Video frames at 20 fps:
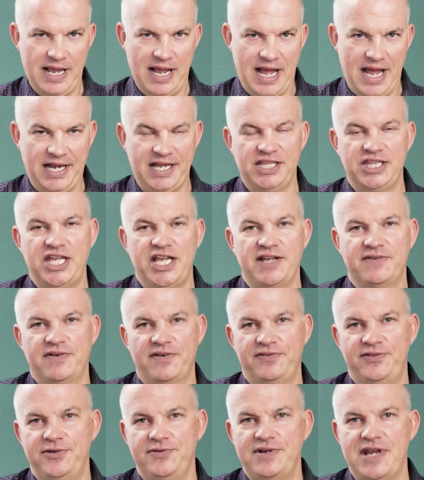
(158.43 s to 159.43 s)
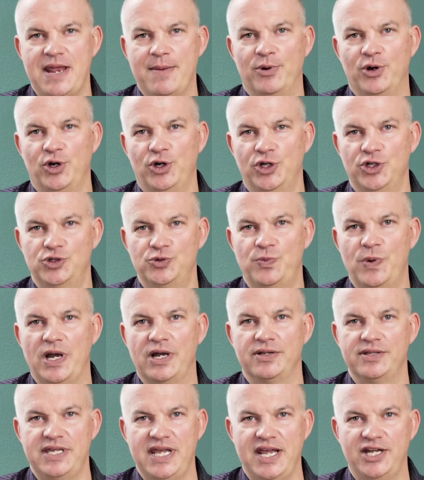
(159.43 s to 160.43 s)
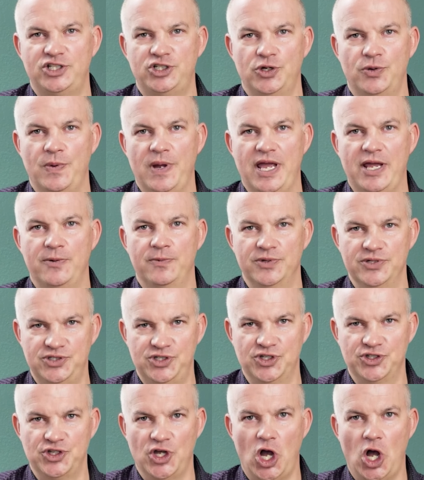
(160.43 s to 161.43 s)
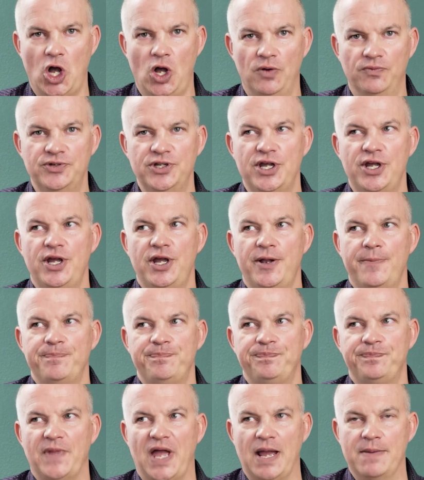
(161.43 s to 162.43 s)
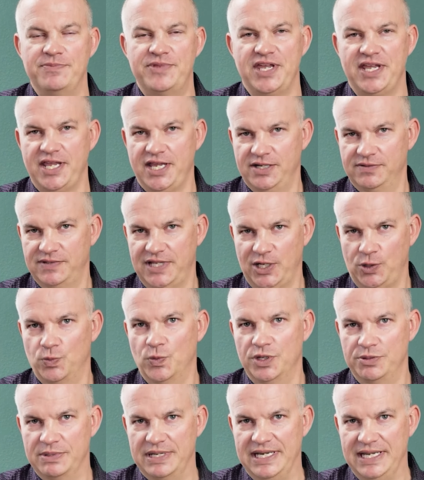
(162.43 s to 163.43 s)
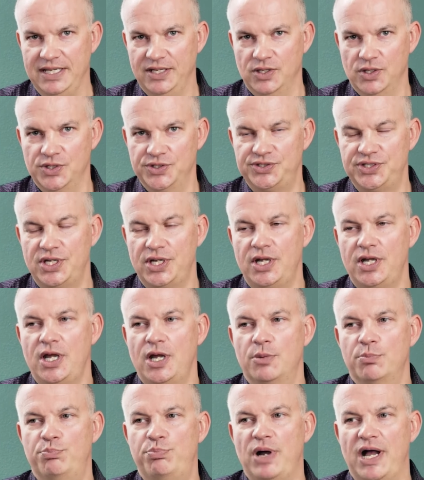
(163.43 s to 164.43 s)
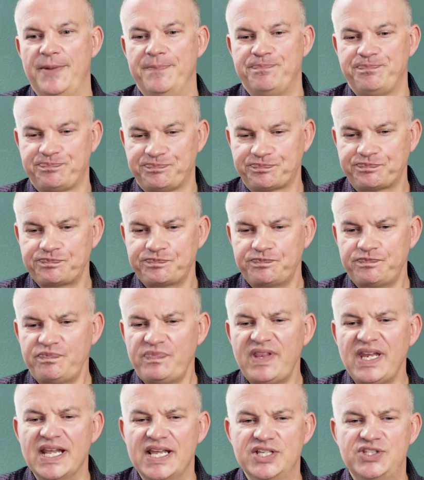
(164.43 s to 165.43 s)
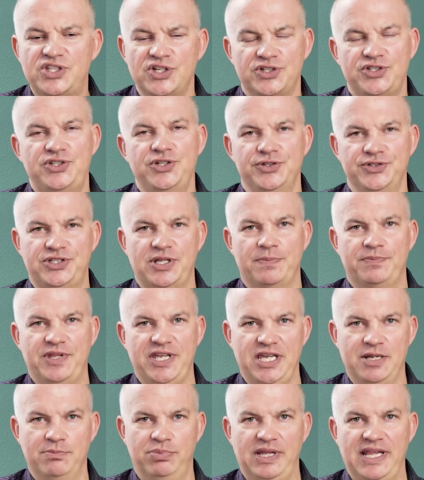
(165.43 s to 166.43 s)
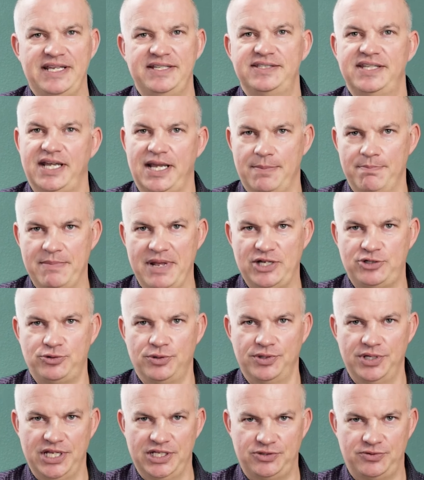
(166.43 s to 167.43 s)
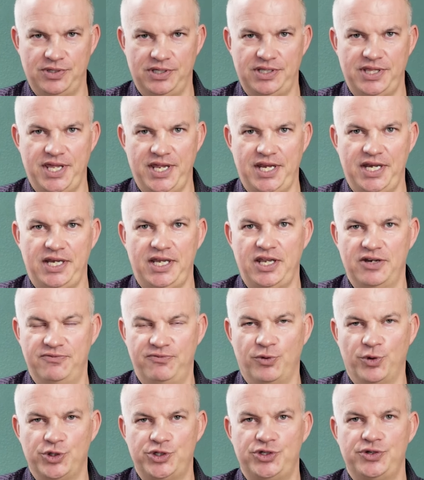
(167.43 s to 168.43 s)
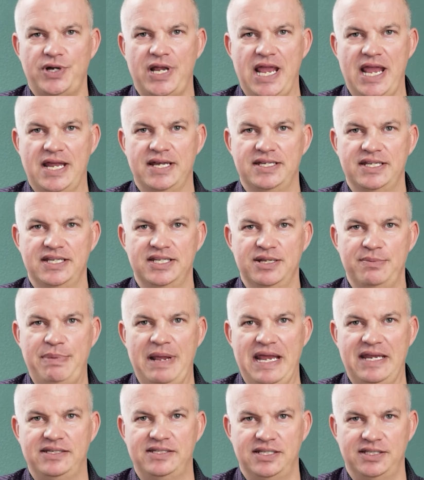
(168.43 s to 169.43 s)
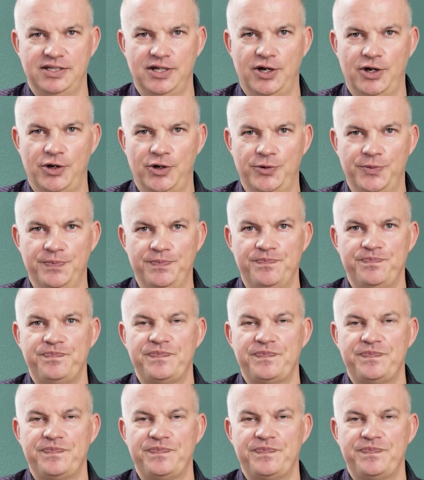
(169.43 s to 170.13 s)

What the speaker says: I can think of a few neighborhoods where the HOA was dissolved. I'm thinking of like Woodman Hills, but is there still something in place like a metro district that can force your hand into painting the home?